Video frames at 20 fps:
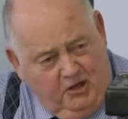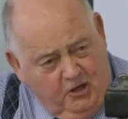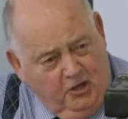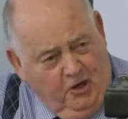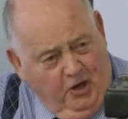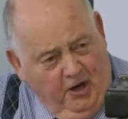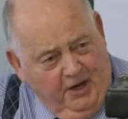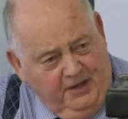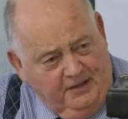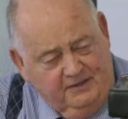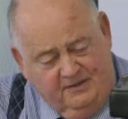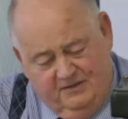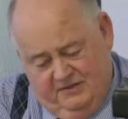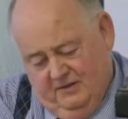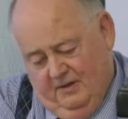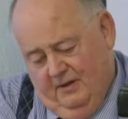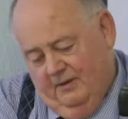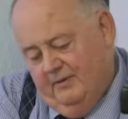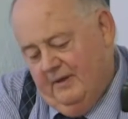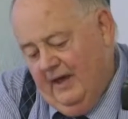guidance
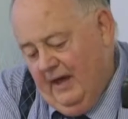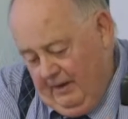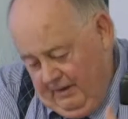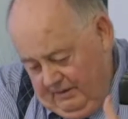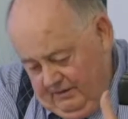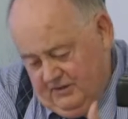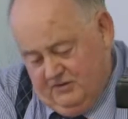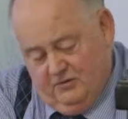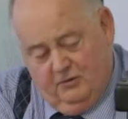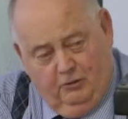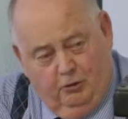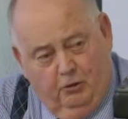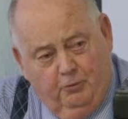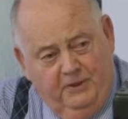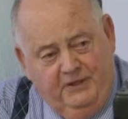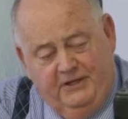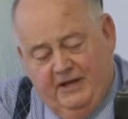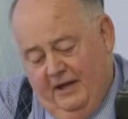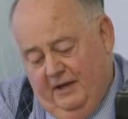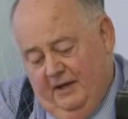on that, and this would all
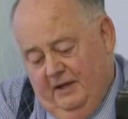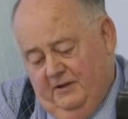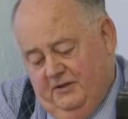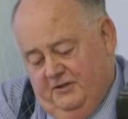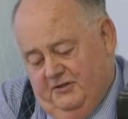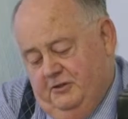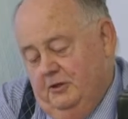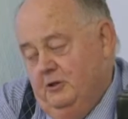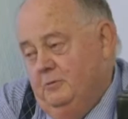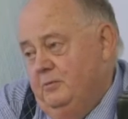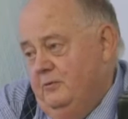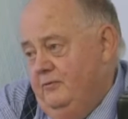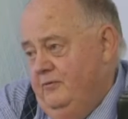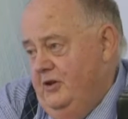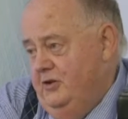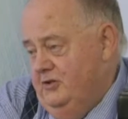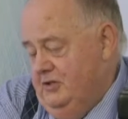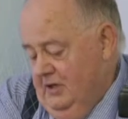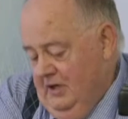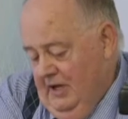be done under
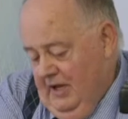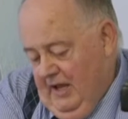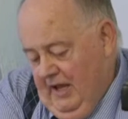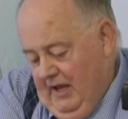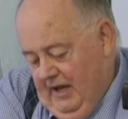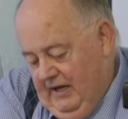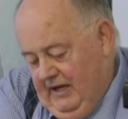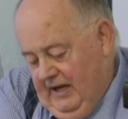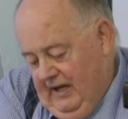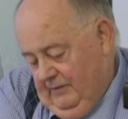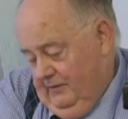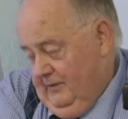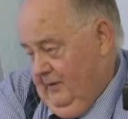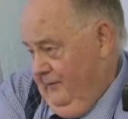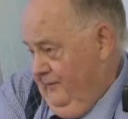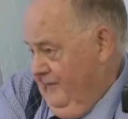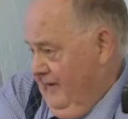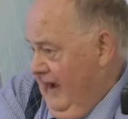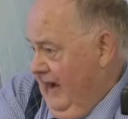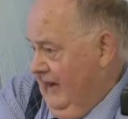supervision. Get the
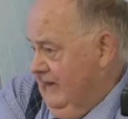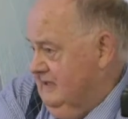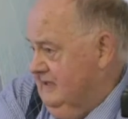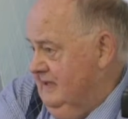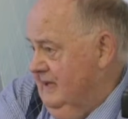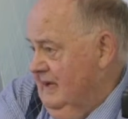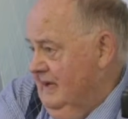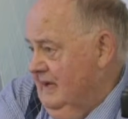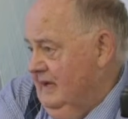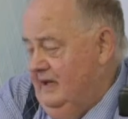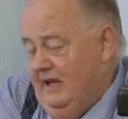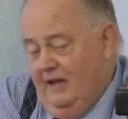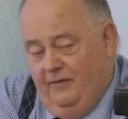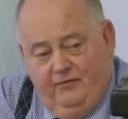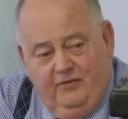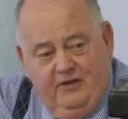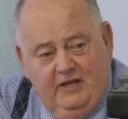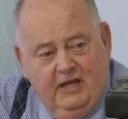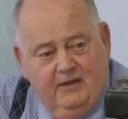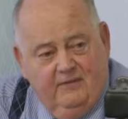facts,
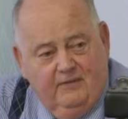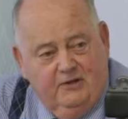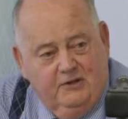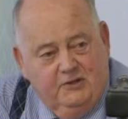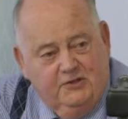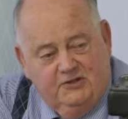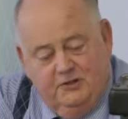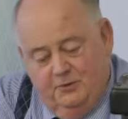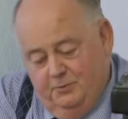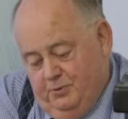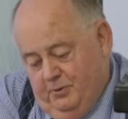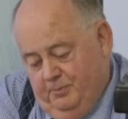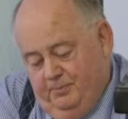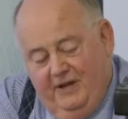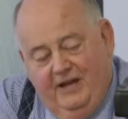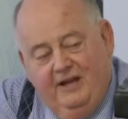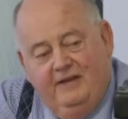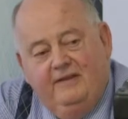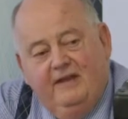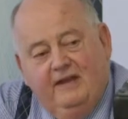get the evidence and
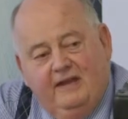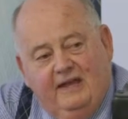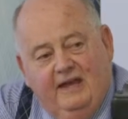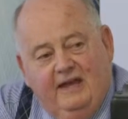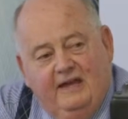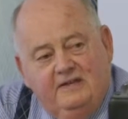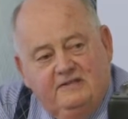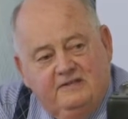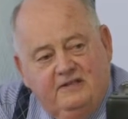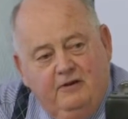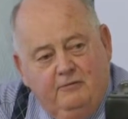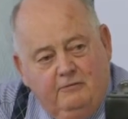prepare their case